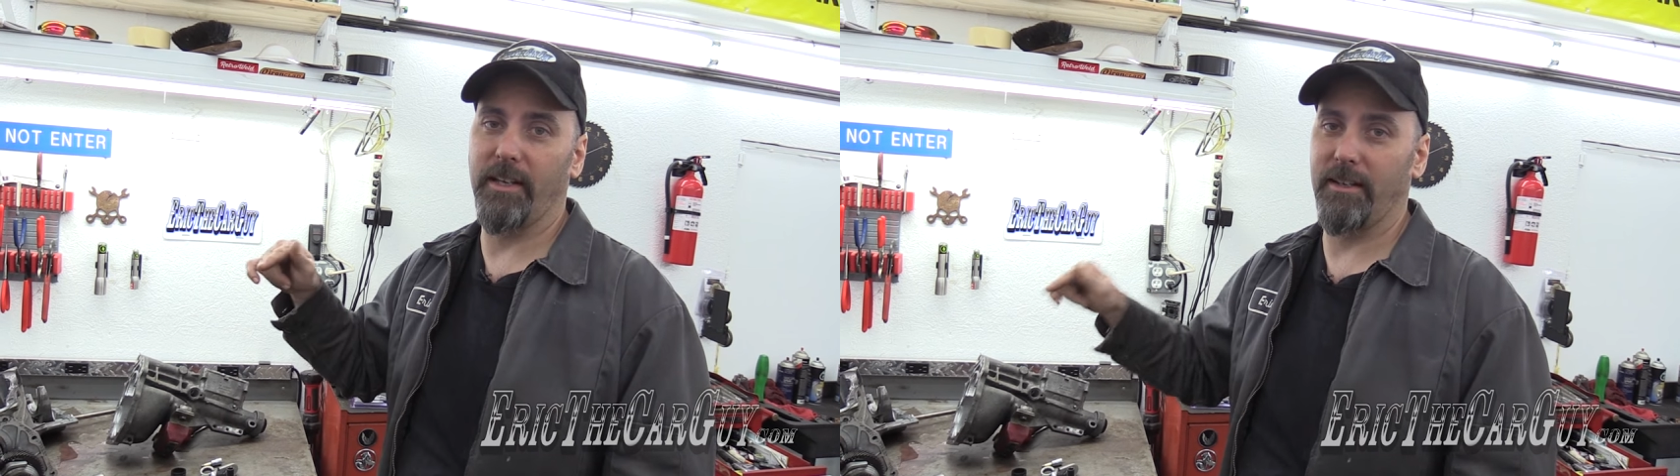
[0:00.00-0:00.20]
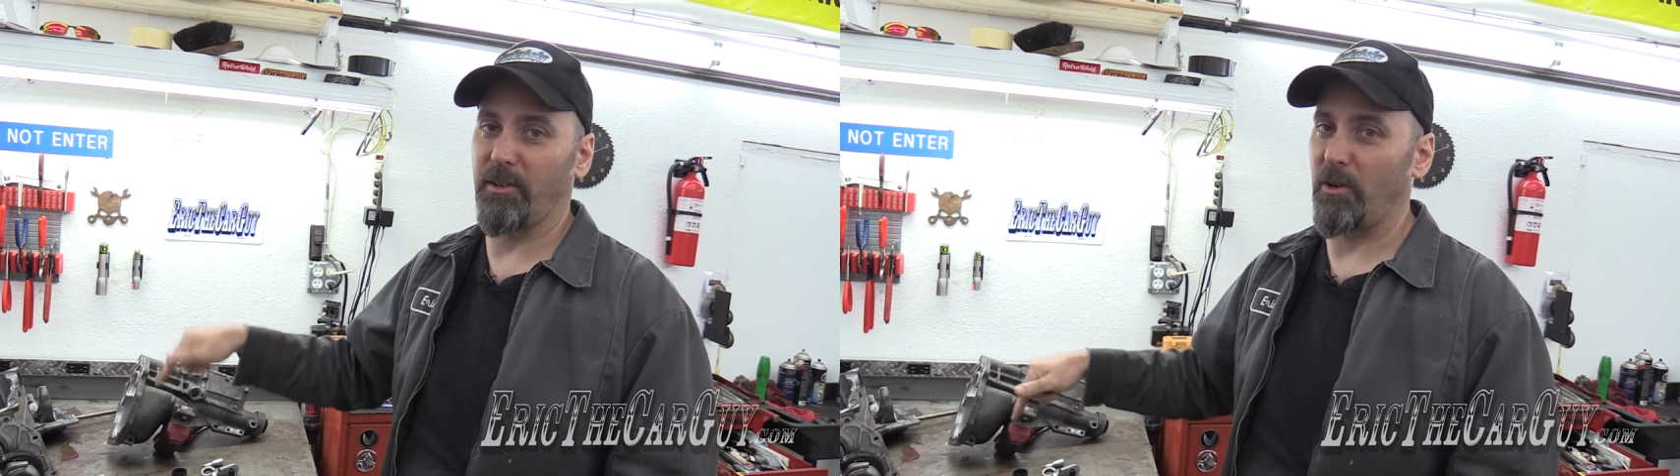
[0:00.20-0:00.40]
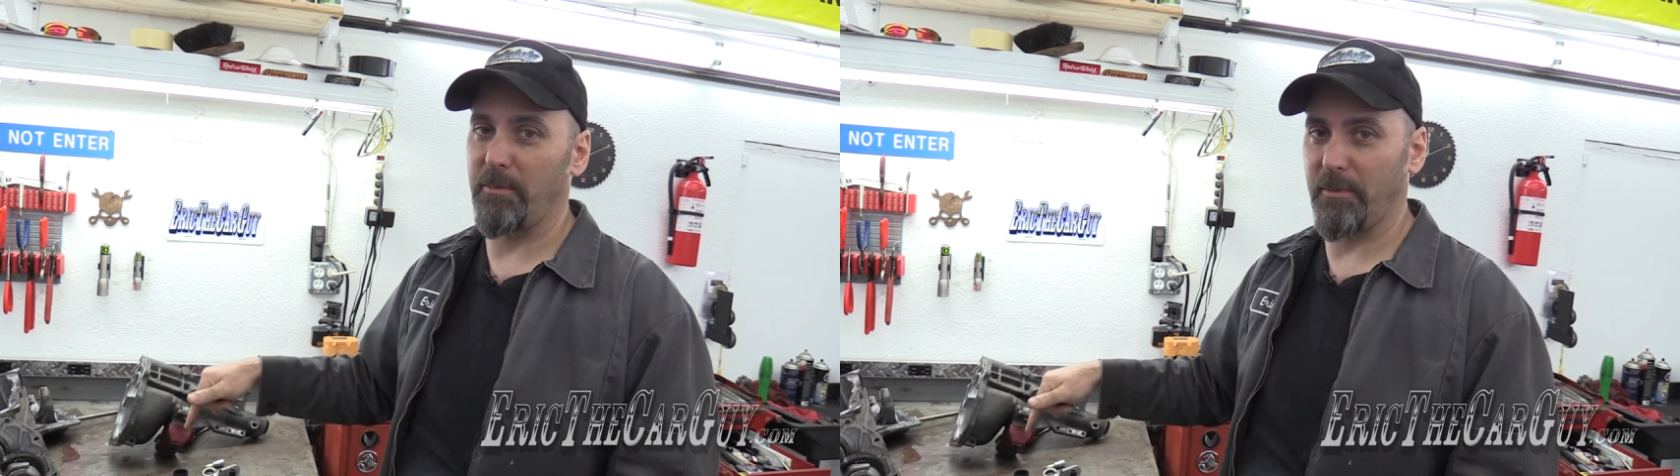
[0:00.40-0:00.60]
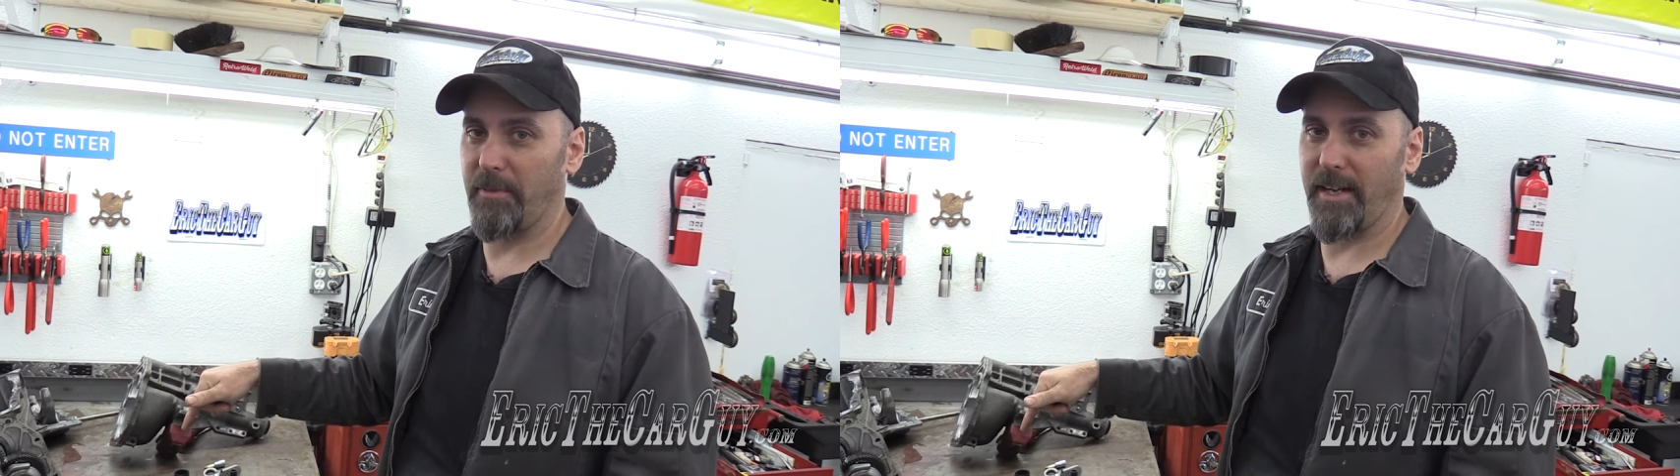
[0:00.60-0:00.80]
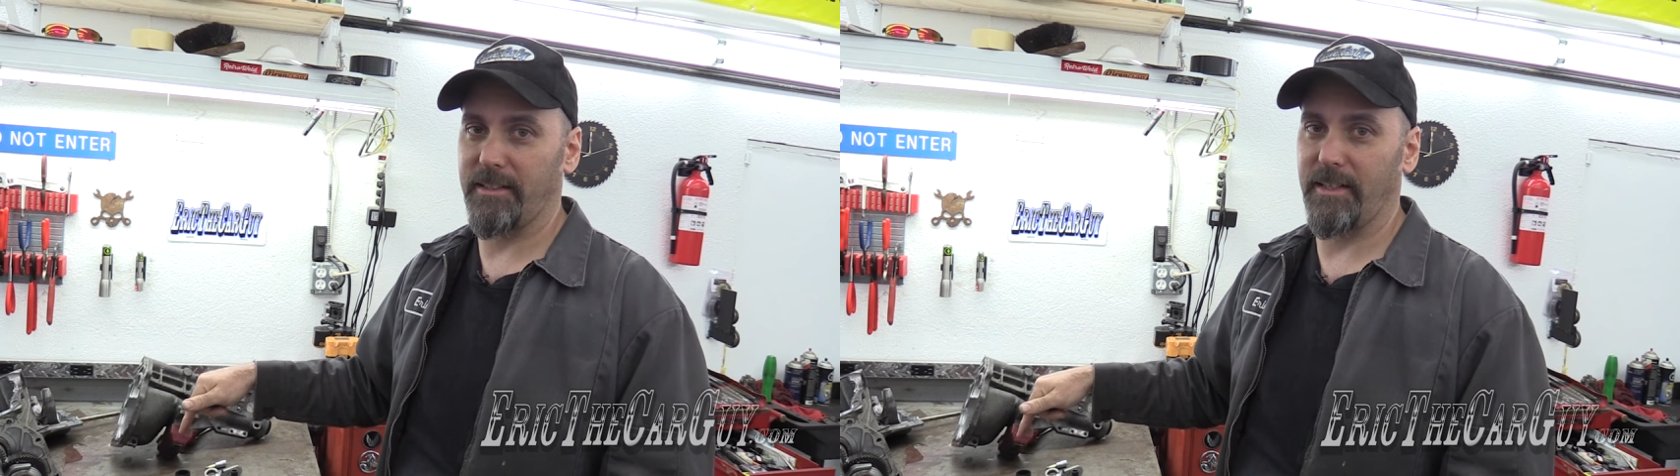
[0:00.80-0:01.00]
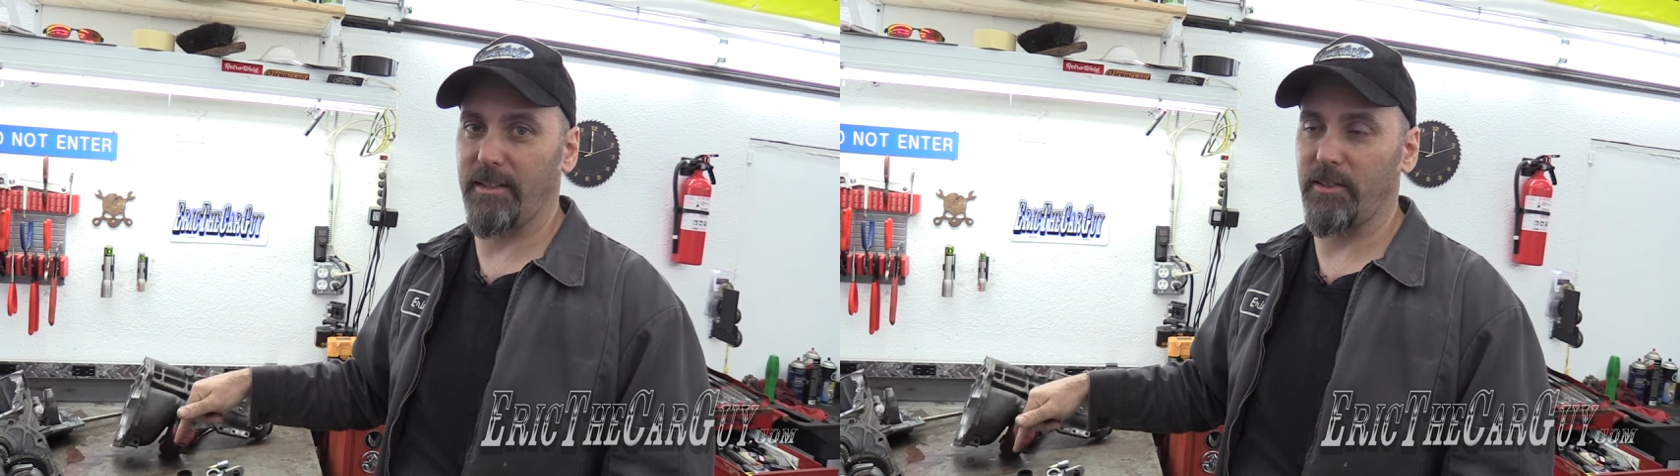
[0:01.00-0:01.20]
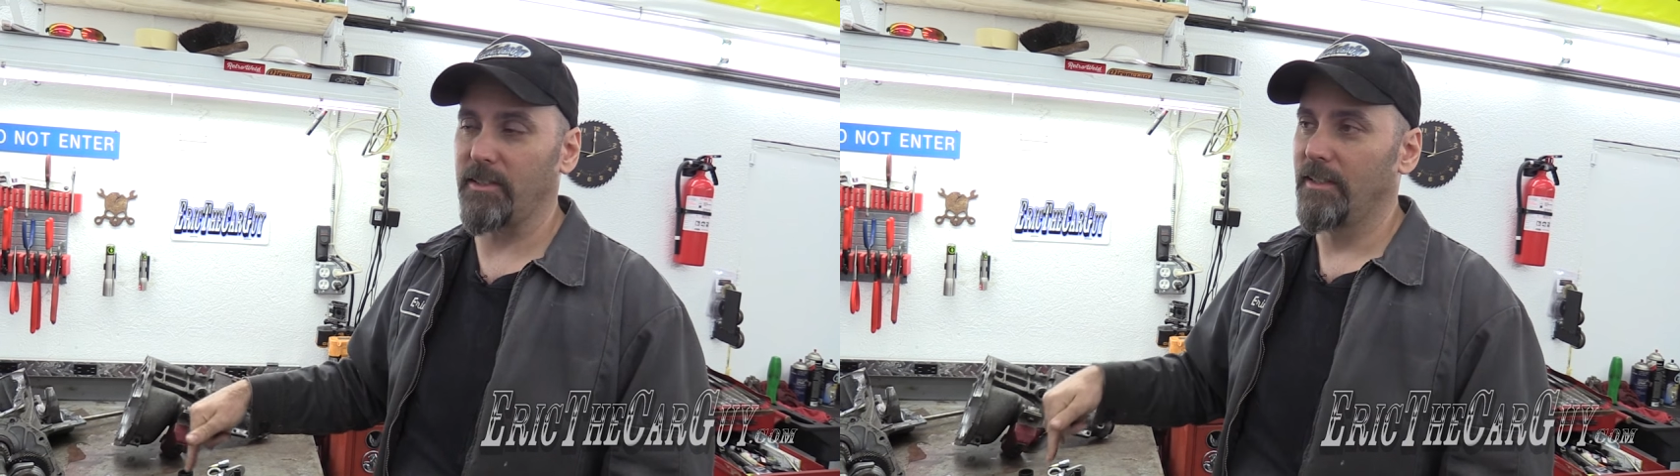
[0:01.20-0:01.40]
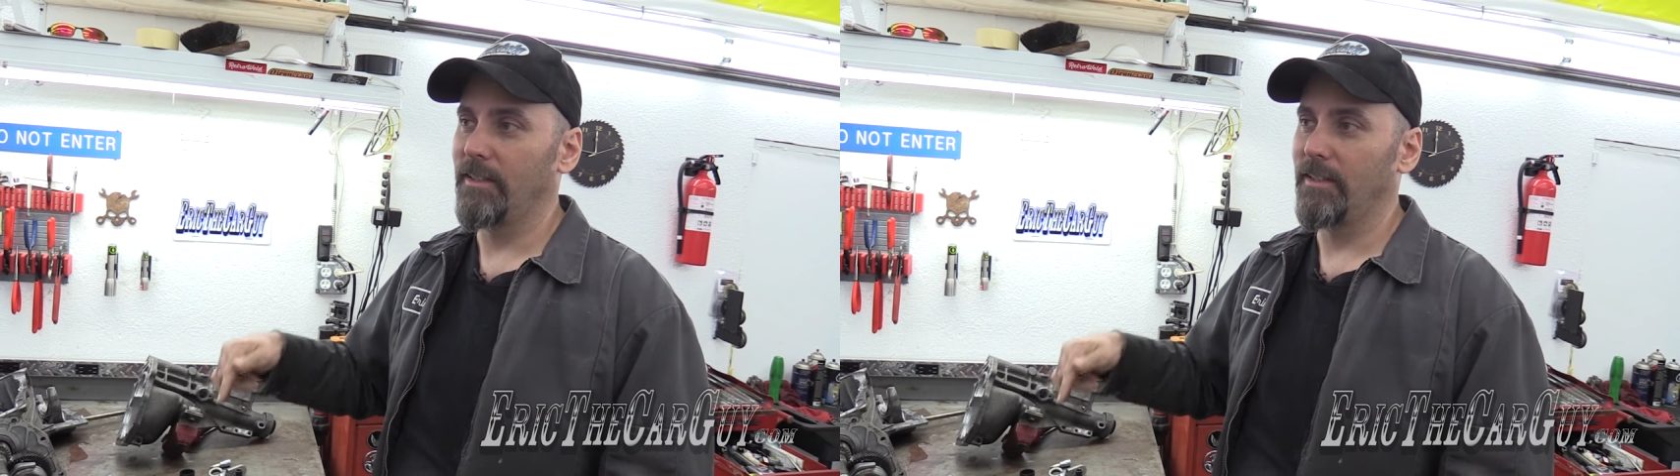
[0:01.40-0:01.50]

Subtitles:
get it all put back together